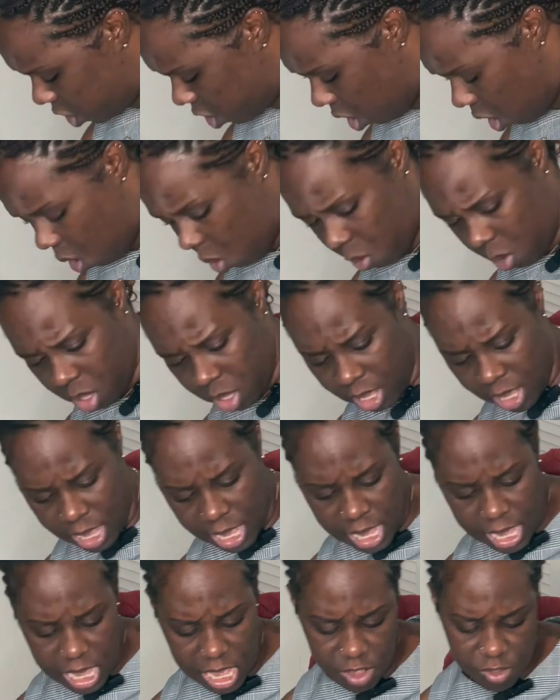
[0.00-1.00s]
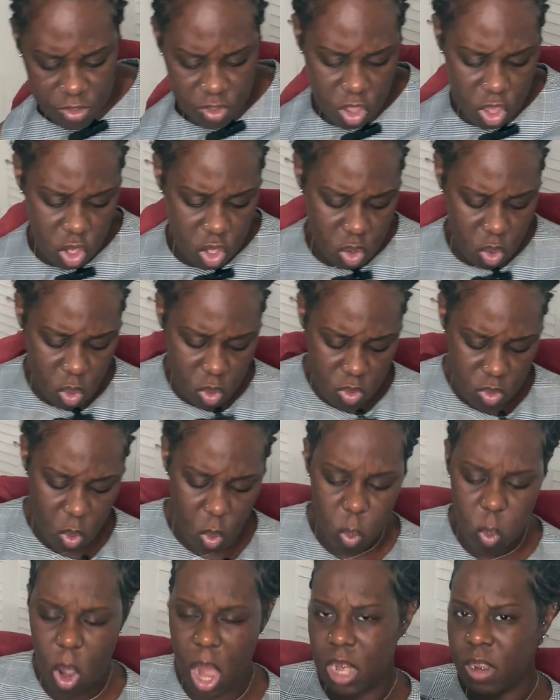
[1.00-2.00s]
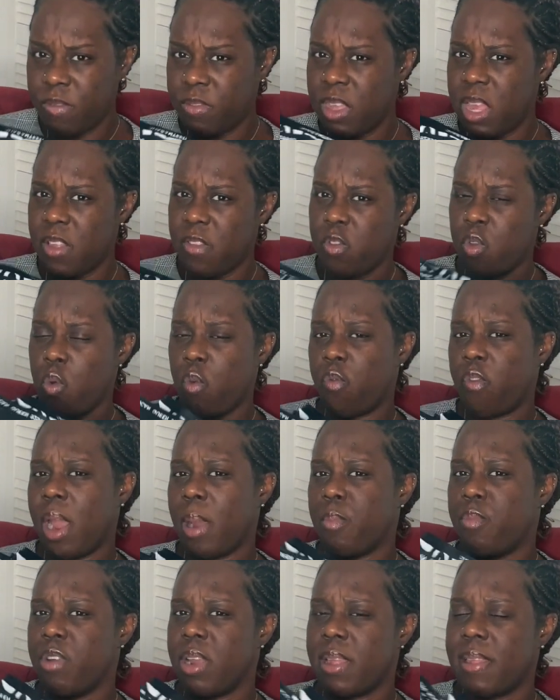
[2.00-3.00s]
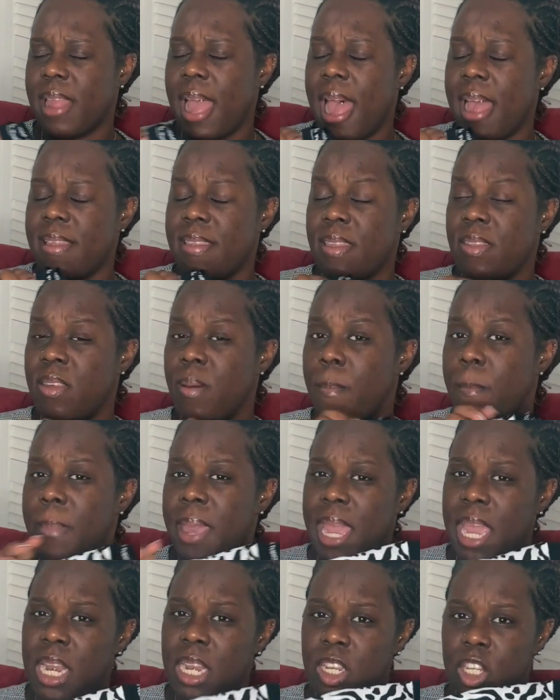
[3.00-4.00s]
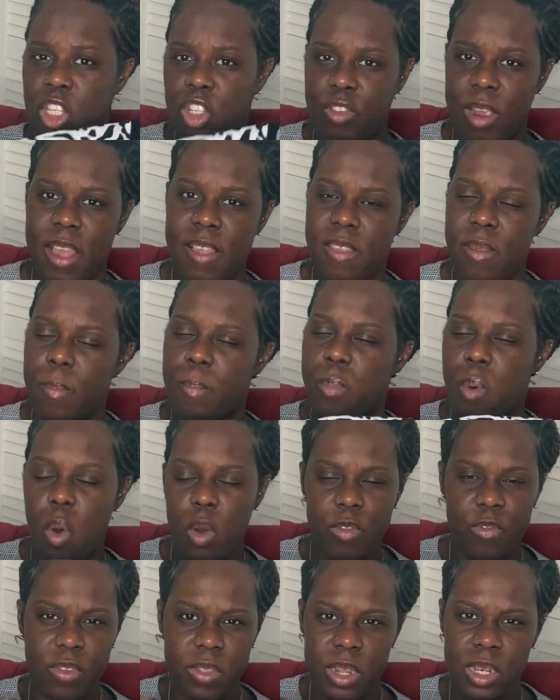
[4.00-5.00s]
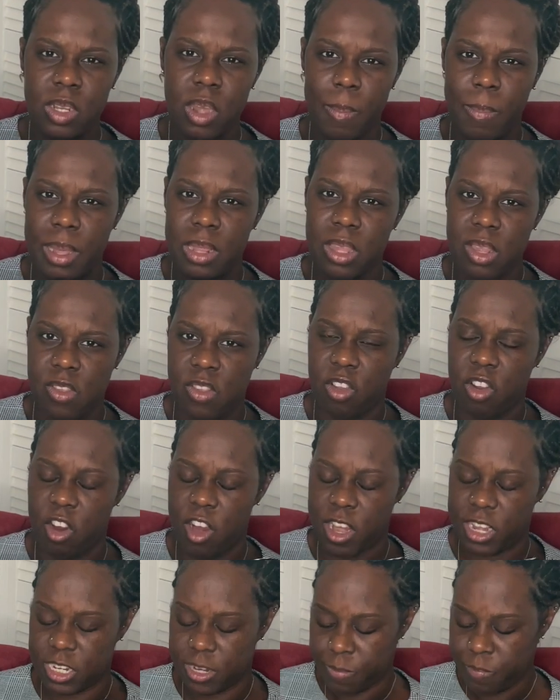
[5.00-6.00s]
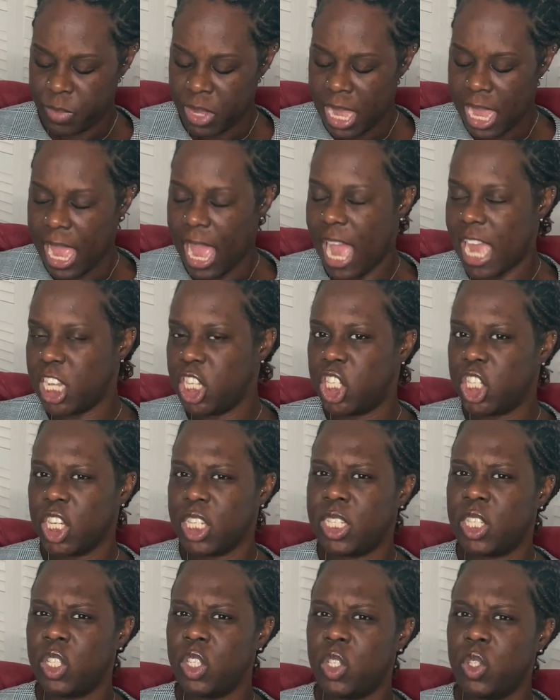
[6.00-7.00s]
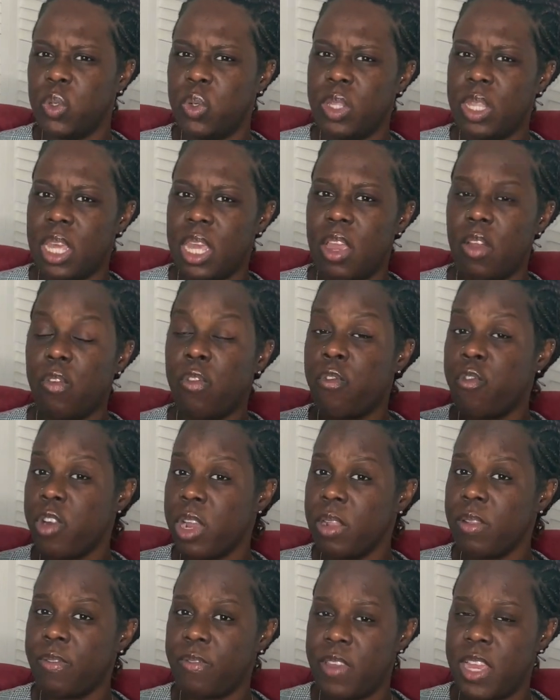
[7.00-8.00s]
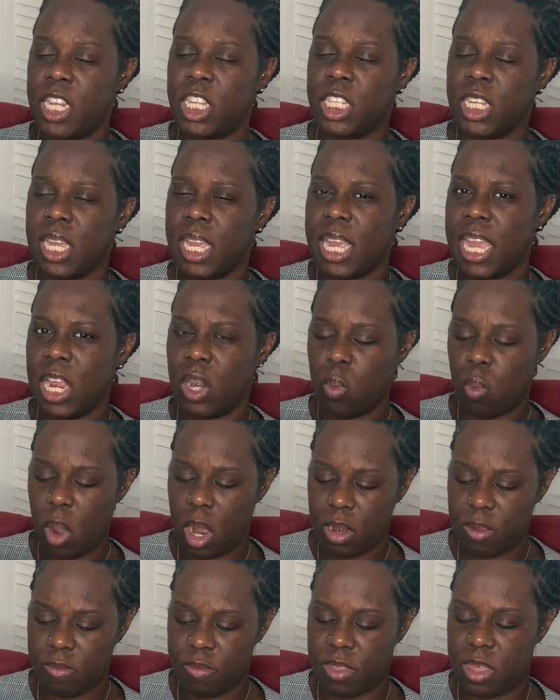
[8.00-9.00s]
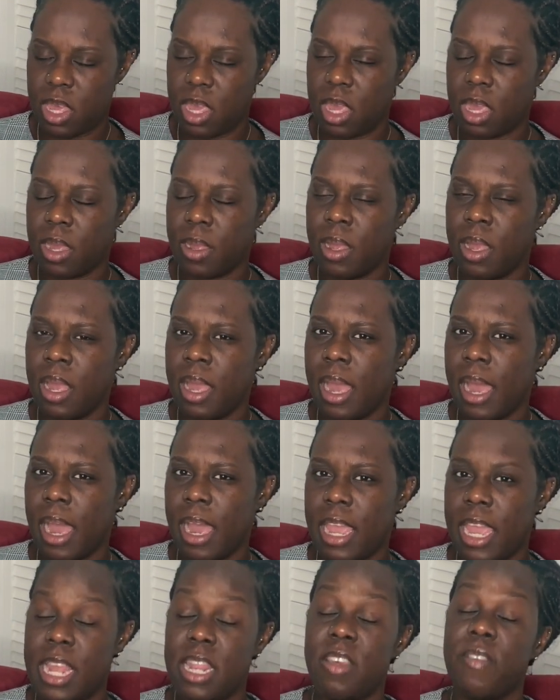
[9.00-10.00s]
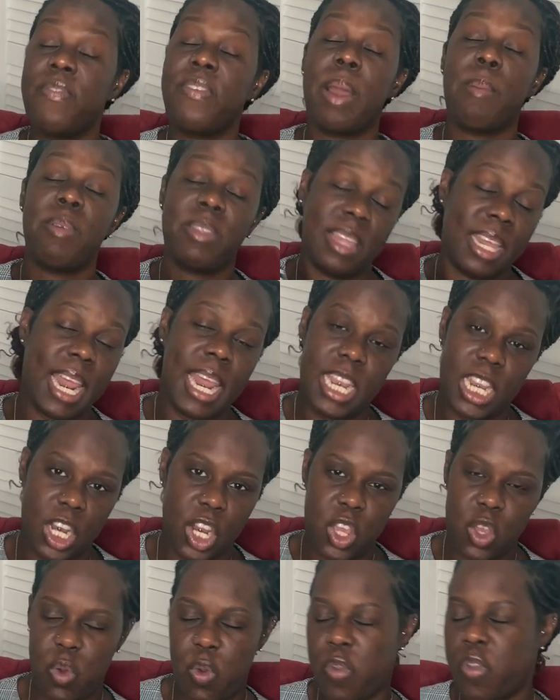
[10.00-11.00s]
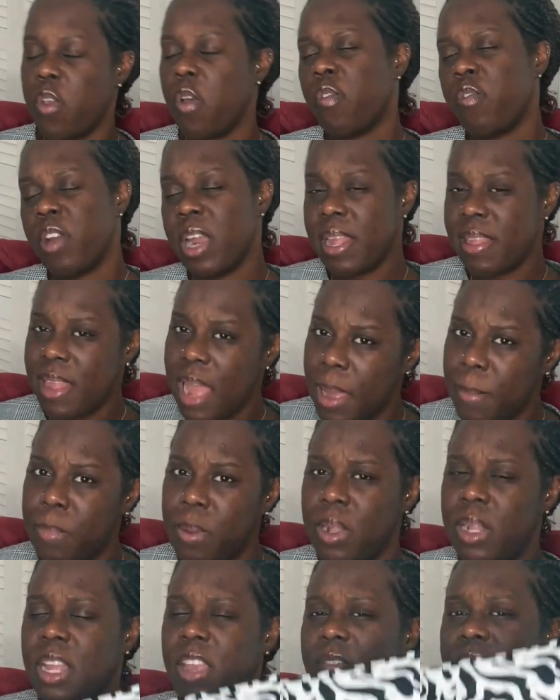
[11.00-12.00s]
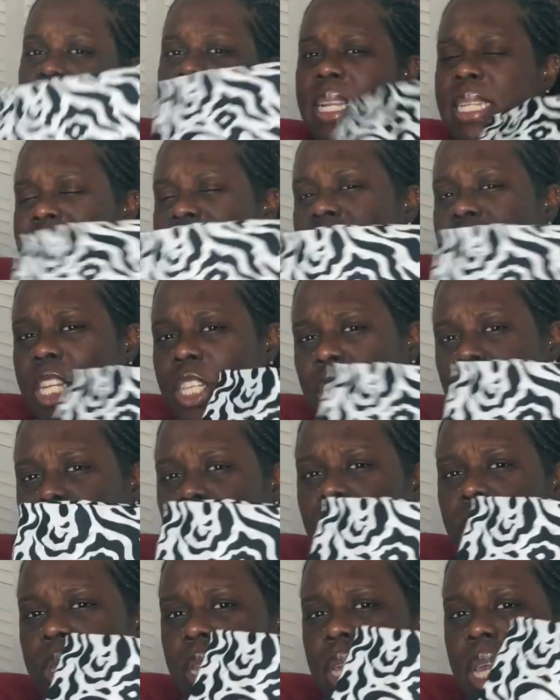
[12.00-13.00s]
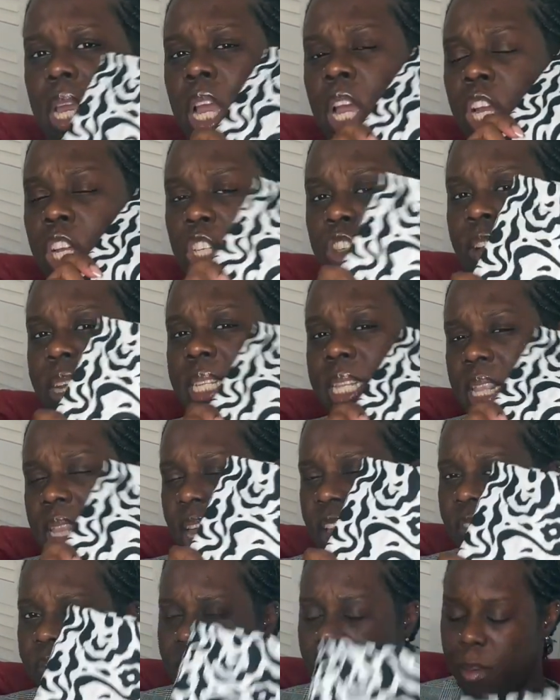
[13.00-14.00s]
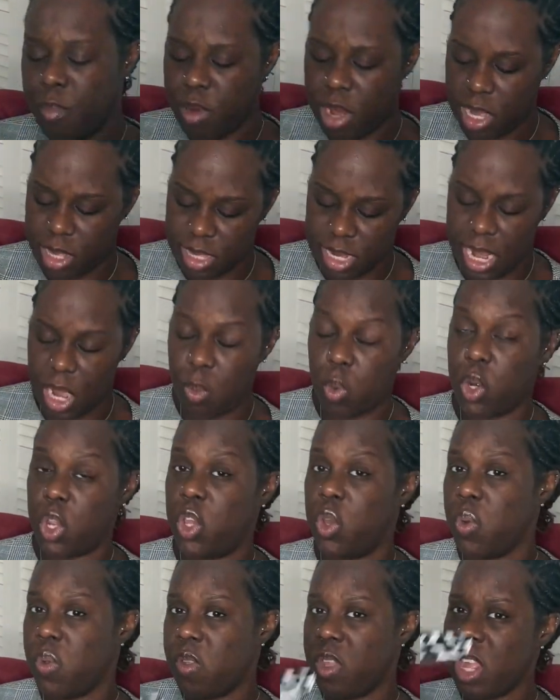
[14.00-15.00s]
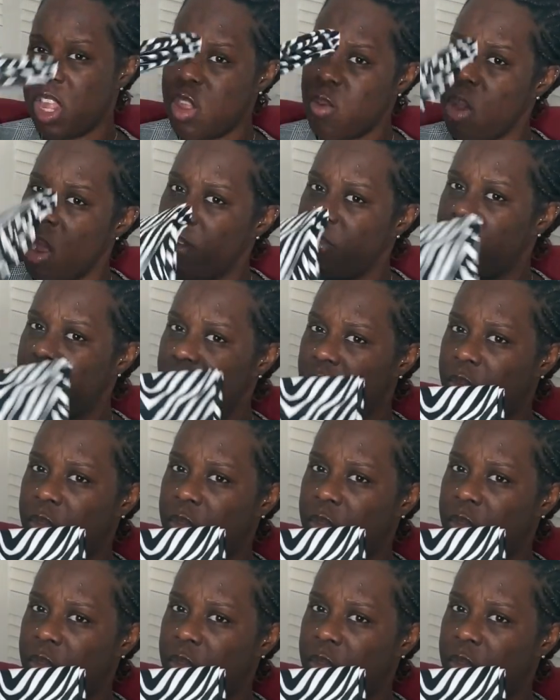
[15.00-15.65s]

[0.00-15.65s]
now is to use one of these two fabrics as the main dress, both for the top and the skirt, and just to do the frill feature in the fabric that I didn't use. So for example, if I decided to do the dress in this fabric, then I would use this one for the